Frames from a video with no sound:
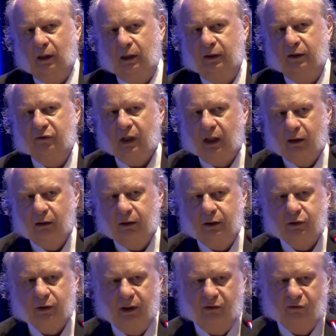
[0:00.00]
And this utterly
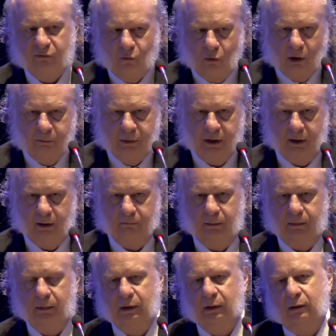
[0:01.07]
transformed
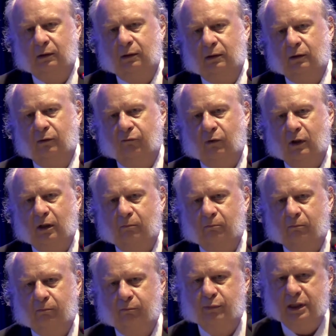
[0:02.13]
him
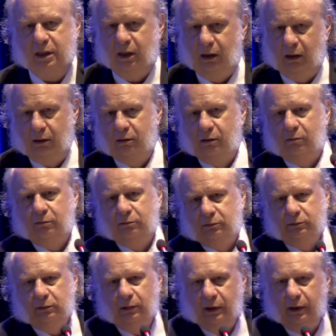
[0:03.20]
from being
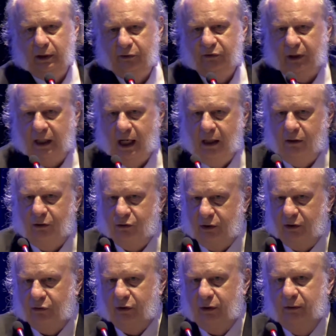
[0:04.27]
a
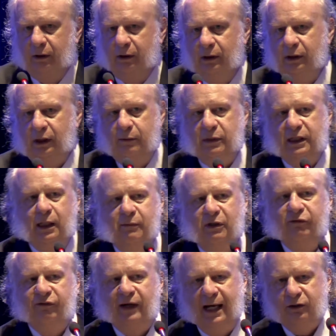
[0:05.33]
psychologist. He became
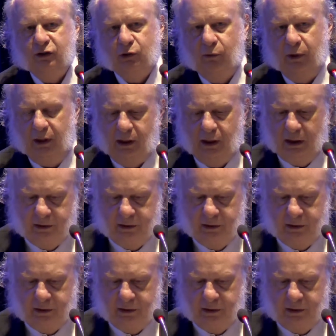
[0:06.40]
infatuated.